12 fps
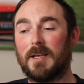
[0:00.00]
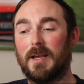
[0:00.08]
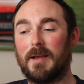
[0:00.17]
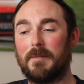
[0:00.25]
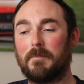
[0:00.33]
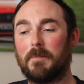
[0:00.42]

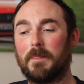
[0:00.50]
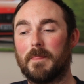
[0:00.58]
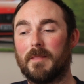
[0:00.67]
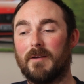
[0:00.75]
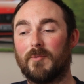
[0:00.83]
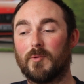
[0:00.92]

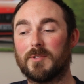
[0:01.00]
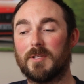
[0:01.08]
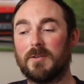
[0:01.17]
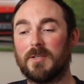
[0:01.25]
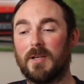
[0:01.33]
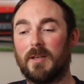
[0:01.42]
I've
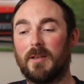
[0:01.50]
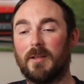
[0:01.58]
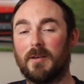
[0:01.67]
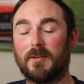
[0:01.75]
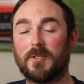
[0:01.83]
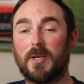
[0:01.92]
also
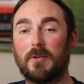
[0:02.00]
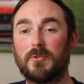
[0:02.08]
done toe